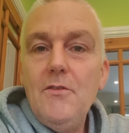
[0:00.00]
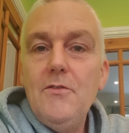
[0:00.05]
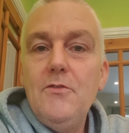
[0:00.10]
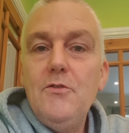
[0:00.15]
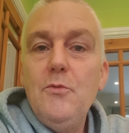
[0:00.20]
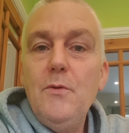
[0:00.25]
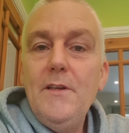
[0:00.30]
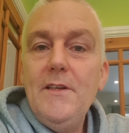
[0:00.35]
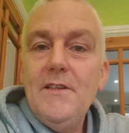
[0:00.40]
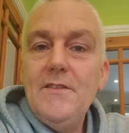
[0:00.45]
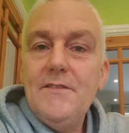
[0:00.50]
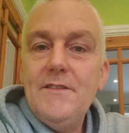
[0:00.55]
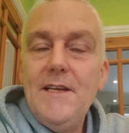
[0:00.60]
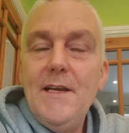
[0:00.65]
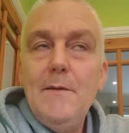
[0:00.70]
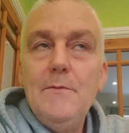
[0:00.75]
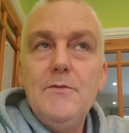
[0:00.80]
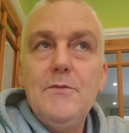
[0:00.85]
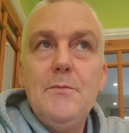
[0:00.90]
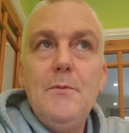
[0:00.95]
doing the
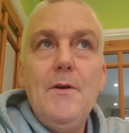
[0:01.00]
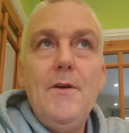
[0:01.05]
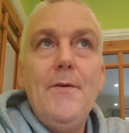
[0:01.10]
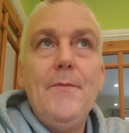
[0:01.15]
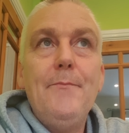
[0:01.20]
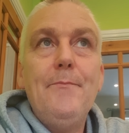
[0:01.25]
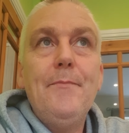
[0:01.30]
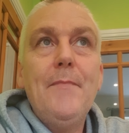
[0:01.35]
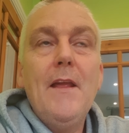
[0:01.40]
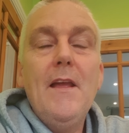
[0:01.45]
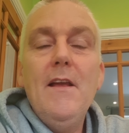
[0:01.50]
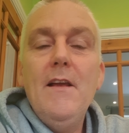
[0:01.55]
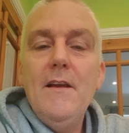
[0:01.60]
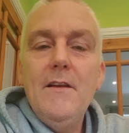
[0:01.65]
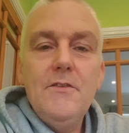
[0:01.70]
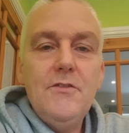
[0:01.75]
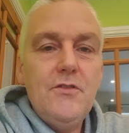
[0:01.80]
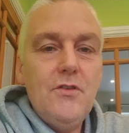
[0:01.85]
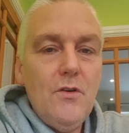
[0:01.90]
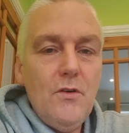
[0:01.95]
same spot.
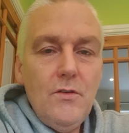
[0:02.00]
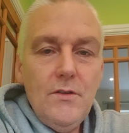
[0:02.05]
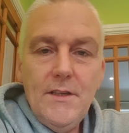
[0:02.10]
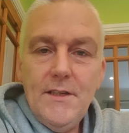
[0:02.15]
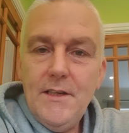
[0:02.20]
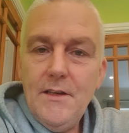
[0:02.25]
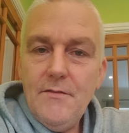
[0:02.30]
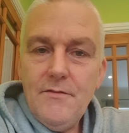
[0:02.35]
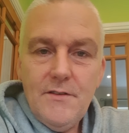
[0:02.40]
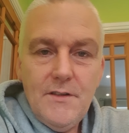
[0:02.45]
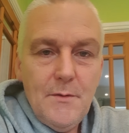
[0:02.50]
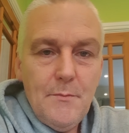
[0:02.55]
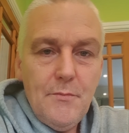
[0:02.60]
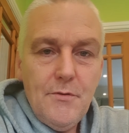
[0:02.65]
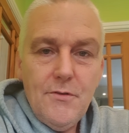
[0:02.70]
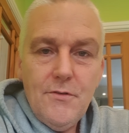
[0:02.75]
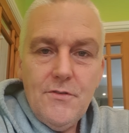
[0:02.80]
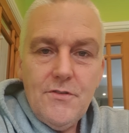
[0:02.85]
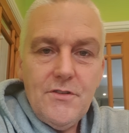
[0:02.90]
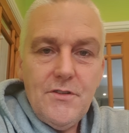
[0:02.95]
Totally different
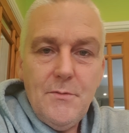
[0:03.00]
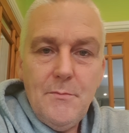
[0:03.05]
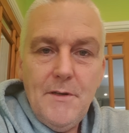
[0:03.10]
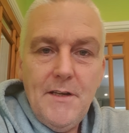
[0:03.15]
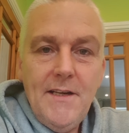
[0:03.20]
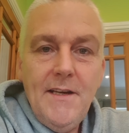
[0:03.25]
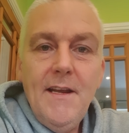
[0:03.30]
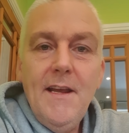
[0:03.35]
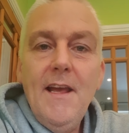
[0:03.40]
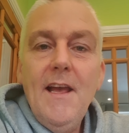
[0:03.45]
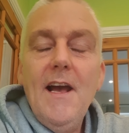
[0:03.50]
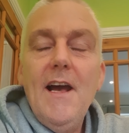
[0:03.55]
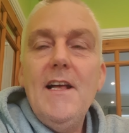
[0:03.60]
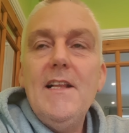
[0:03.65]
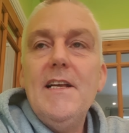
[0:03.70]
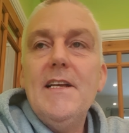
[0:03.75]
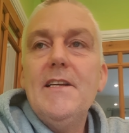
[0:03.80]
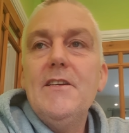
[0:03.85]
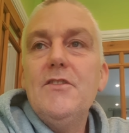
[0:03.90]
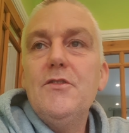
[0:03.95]
approach to me. I
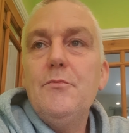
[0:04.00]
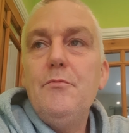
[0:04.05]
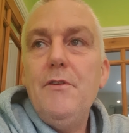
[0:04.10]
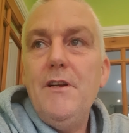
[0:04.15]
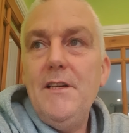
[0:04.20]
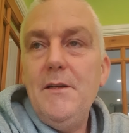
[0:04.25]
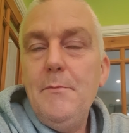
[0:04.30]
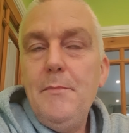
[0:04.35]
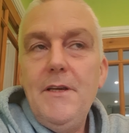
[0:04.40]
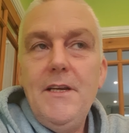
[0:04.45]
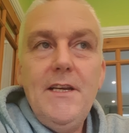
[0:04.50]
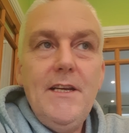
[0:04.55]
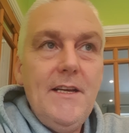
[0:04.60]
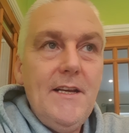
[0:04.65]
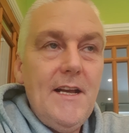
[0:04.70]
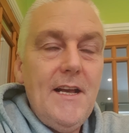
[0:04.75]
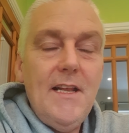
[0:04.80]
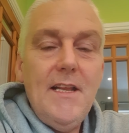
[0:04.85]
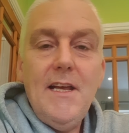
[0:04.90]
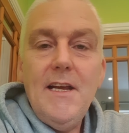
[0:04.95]
like a spreader bait.
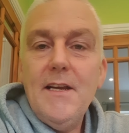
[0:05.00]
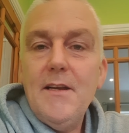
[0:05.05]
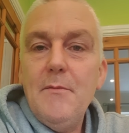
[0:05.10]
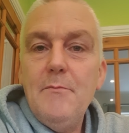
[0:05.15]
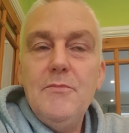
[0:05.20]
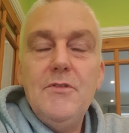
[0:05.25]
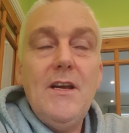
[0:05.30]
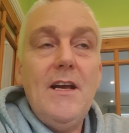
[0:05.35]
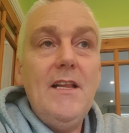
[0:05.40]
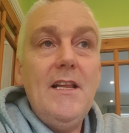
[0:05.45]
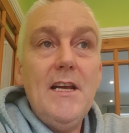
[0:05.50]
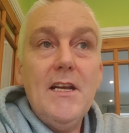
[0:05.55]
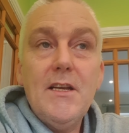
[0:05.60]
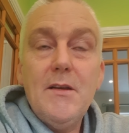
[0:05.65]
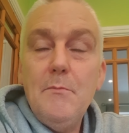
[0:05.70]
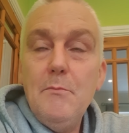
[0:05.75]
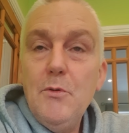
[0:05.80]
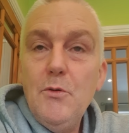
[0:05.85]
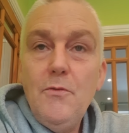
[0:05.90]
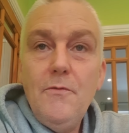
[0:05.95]
I like
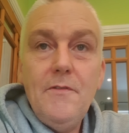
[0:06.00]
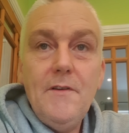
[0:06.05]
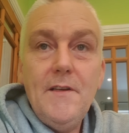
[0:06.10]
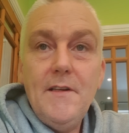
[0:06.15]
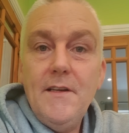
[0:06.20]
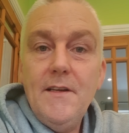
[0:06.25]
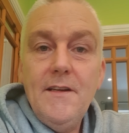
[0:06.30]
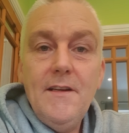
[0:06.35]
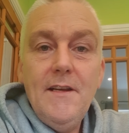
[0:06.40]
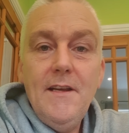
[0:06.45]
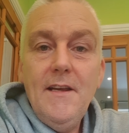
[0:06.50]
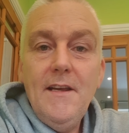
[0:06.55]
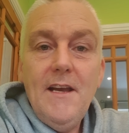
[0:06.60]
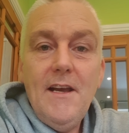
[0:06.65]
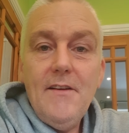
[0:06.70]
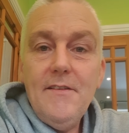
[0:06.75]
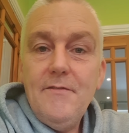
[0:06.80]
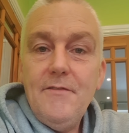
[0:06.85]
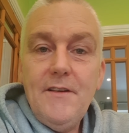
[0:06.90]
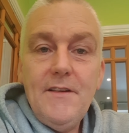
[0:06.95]
them moving.
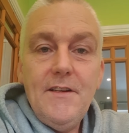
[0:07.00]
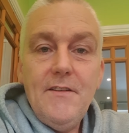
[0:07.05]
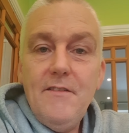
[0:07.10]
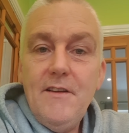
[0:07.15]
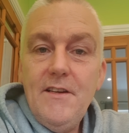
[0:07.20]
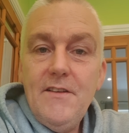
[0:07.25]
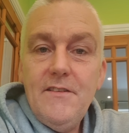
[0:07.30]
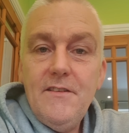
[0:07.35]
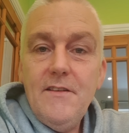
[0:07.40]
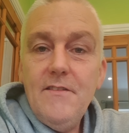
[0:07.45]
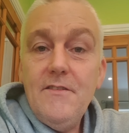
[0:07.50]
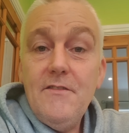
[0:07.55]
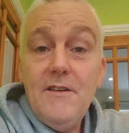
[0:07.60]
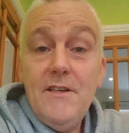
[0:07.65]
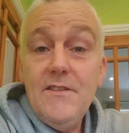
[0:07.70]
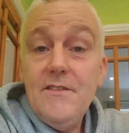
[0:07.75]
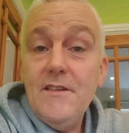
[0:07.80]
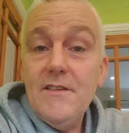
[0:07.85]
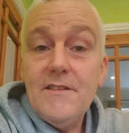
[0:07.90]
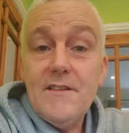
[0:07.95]
They're
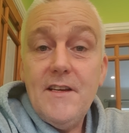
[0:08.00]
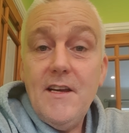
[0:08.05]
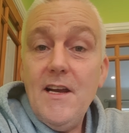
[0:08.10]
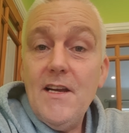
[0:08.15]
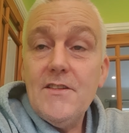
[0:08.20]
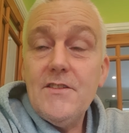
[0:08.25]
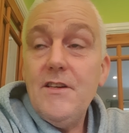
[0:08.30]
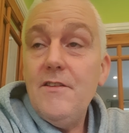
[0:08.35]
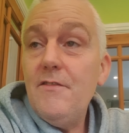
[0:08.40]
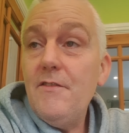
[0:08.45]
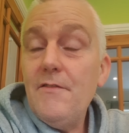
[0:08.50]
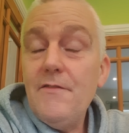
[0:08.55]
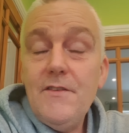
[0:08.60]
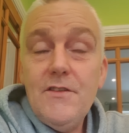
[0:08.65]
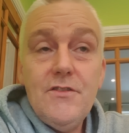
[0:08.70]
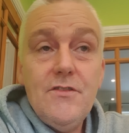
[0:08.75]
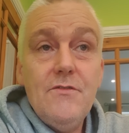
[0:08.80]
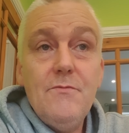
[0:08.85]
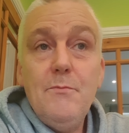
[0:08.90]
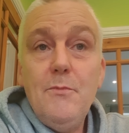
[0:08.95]
easier to catch. If a
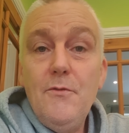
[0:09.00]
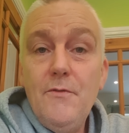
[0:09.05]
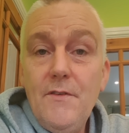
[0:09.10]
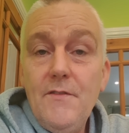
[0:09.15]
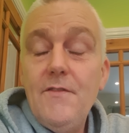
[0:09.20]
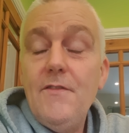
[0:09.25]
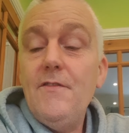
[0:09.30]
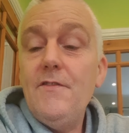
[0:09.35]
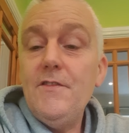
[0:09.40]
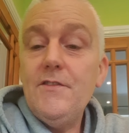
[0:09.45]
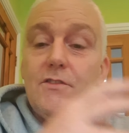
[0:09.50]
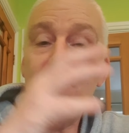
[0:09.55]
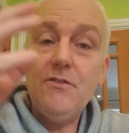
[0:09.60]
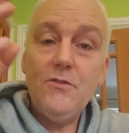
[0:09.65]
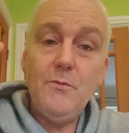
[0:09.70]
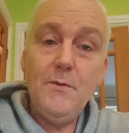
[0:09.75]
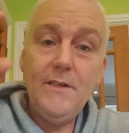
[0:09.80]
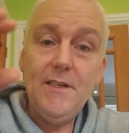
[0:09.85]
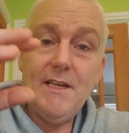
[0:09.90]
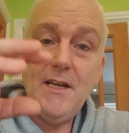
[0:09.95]
fish is
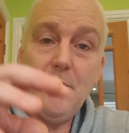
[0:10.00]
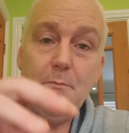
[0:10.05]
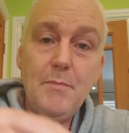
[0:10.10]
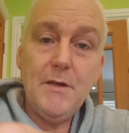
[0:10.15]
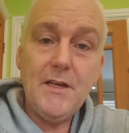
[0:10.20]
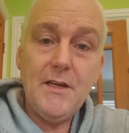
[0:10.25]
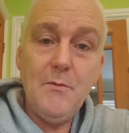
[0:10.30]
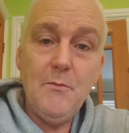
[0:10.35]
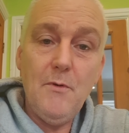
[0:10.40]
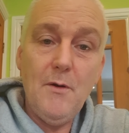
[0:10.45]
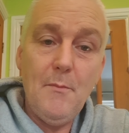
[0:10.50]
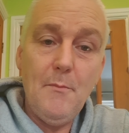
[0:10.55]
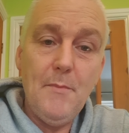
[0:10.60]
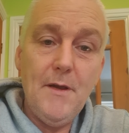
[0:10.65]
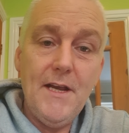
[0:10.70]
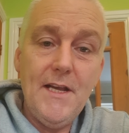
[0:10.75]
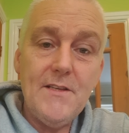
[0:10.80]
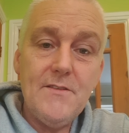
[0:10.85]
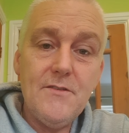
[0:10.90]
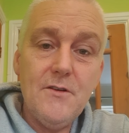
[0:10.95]
going down, picking one
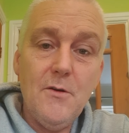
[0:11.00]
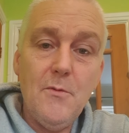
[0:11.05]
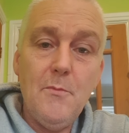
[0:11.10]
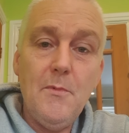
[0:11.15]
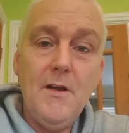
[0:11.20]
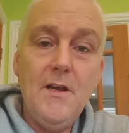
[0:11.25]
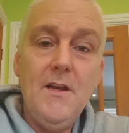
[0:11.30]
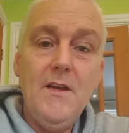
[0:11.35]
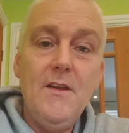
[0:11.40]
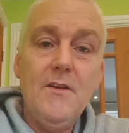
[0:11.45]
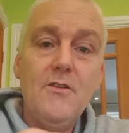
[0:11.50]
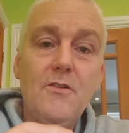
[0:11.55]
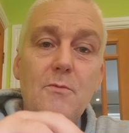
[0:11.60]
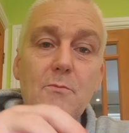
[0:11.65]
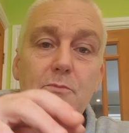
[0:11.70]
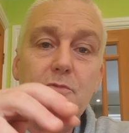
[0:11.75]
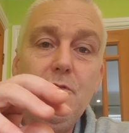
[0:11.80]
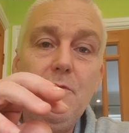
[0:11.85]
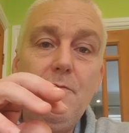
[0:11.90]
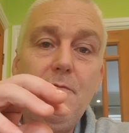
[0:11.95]
bait up,
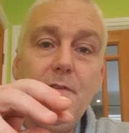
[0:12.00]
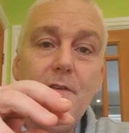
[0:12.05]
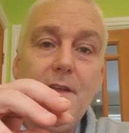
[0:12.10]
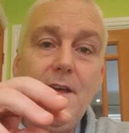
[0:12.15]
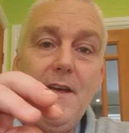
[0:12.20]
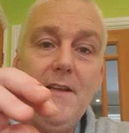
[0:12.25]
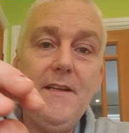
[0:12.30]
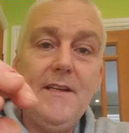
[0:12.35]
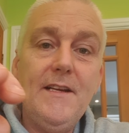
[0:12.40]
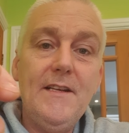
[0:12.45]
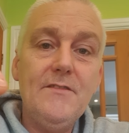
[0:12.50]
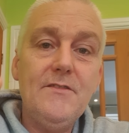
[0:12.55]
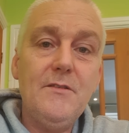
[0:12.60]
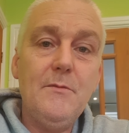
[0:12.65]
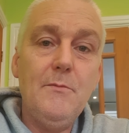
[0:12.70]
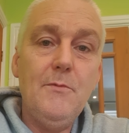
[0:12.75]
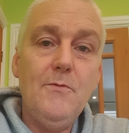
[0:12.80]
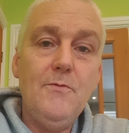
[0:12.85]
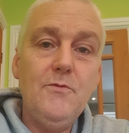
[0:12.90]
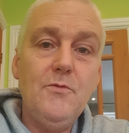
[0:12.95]
comes up for that, and then has to
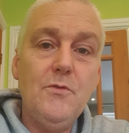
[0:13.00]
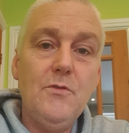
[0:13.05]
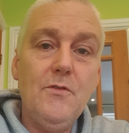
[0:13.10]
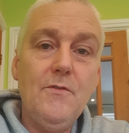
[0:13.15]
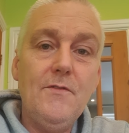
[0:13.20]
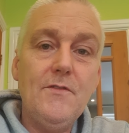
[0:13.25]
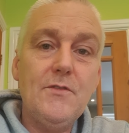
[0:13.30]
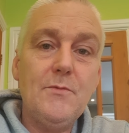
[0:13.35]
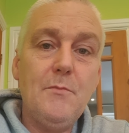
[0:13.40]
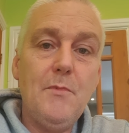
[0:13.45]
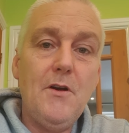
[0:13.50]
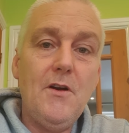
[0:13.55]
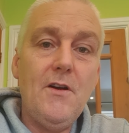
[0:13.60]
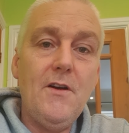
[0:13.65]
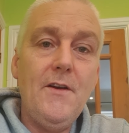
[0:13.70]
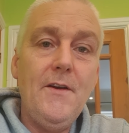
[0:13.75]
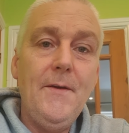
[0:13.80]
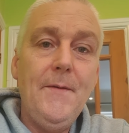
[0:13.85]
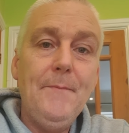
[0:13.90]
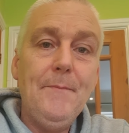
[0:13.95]
move to another
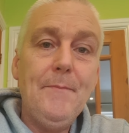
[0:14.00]
spot,